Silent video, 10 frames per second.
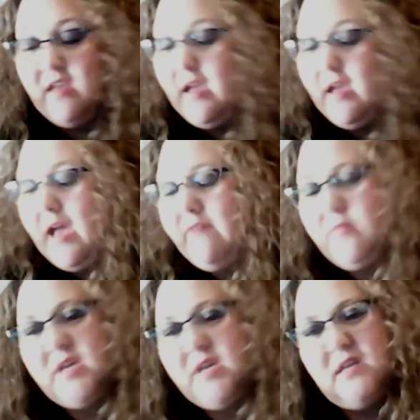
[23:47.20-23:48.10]
Haven't
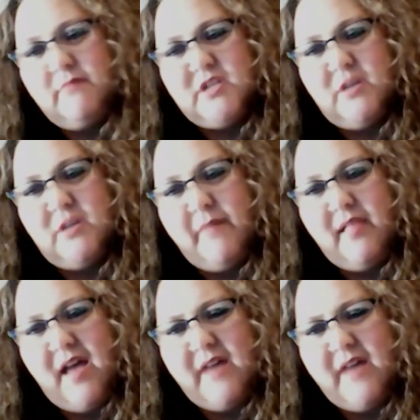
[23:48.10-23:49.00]
been getting much on my
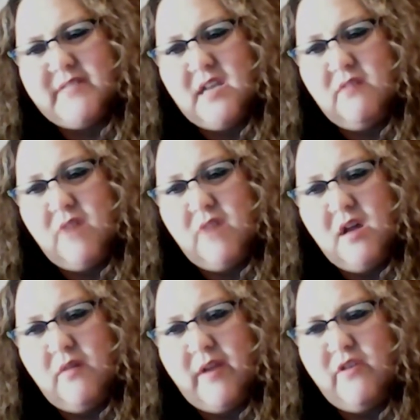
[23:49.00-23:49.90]
lives. I don't
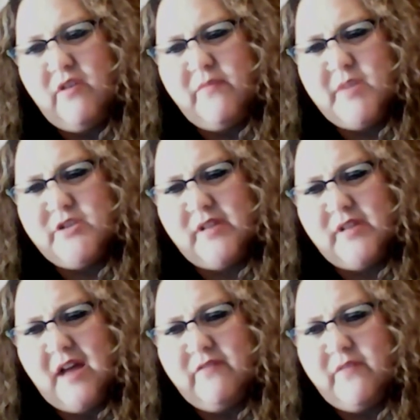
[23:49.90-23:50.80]
know if I'm gonna do a
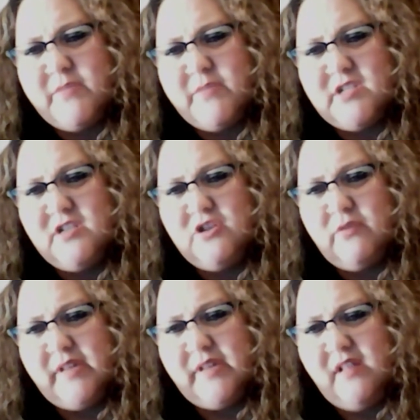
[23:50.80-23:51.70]
live or if I'm just gonna do a
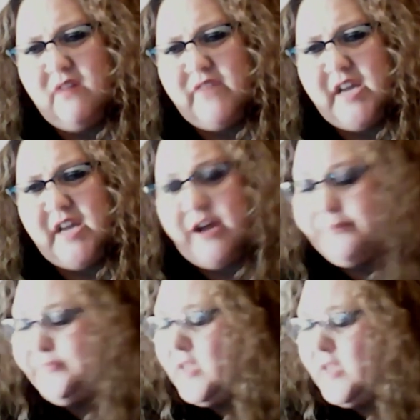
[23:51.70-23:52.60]
really long video.
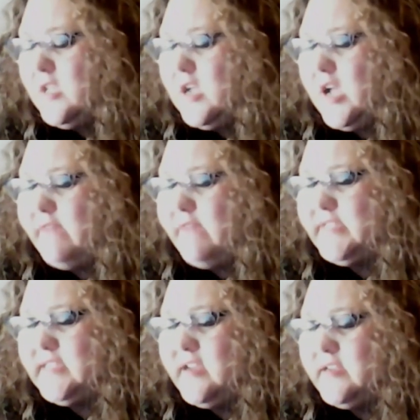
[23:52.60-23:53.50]
I haven't
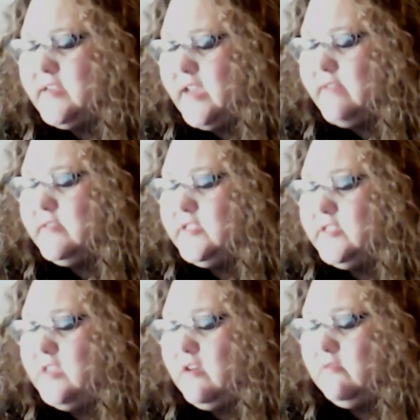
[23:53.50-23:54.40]
decided yet.
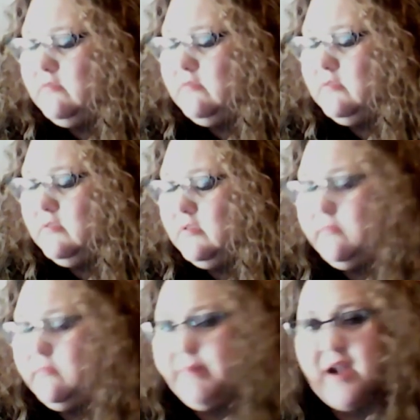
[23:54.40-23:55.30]
So,
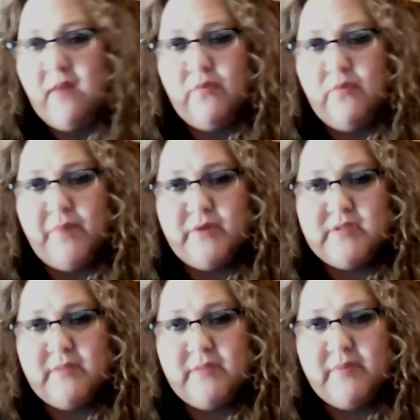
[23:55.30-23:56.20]
but I will post
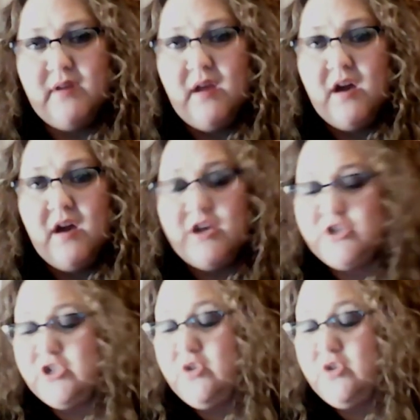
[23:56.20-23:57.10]
up a
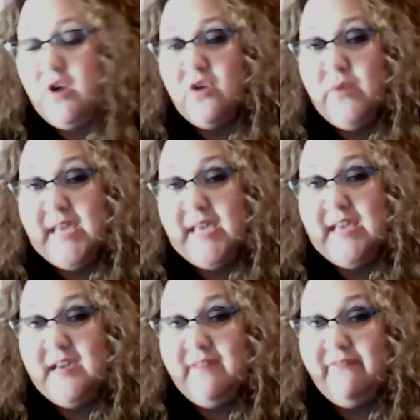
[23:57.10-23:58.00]
short
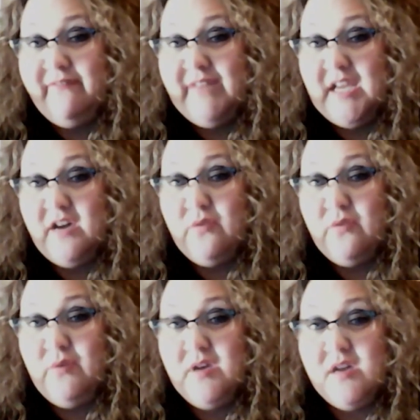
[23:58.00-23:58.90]
quickie video
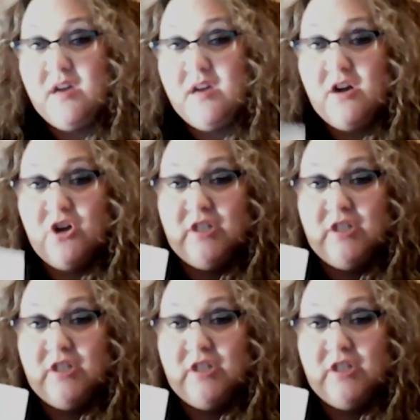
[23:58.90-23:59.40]
early